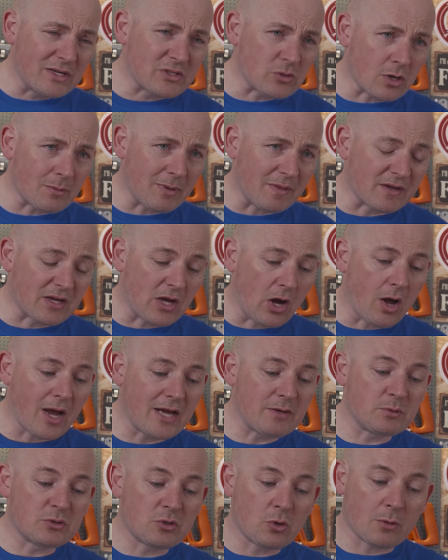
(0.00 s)
talking about the
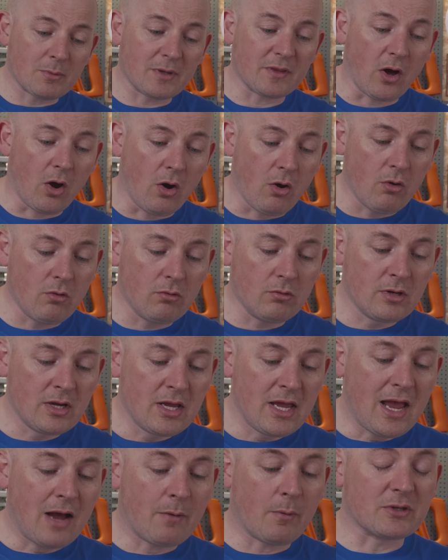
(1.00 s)
guide, we're talking about the whole.
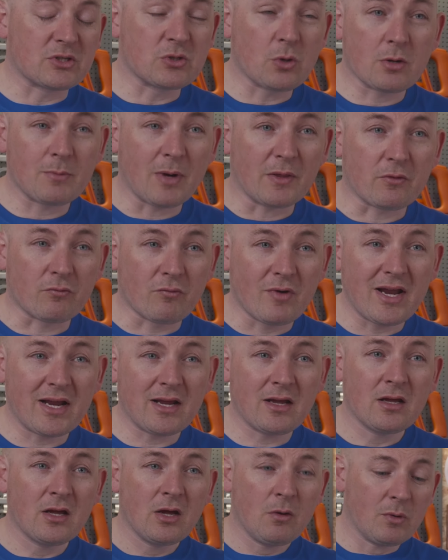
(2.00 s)
When we're talking about the
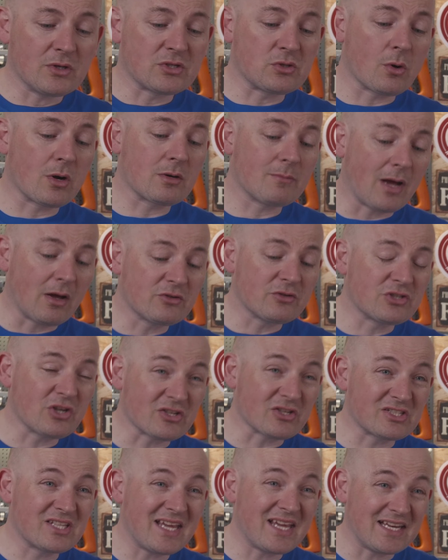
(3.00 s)
ring, we're talking about
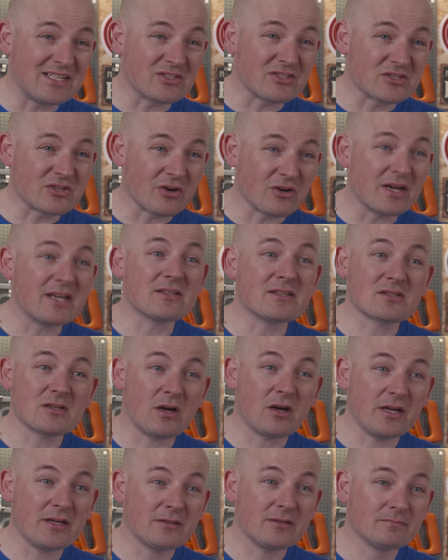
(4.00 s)
just the insert
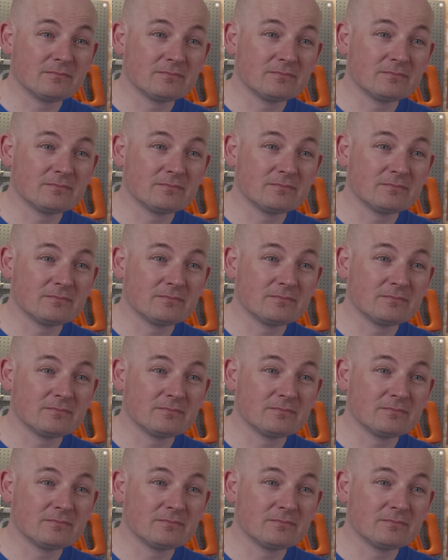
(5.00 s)
inside.